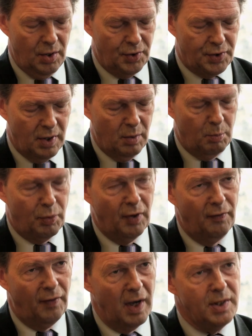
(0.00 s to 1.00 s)
So
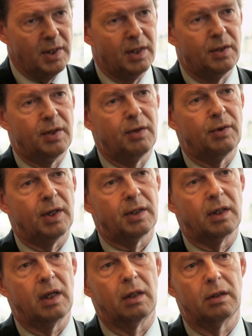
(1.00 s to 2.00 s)
provided the
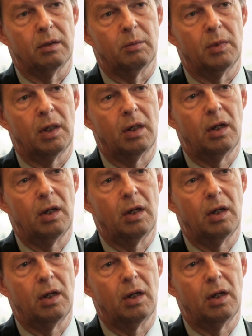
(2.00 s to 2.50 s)
United Kingdom,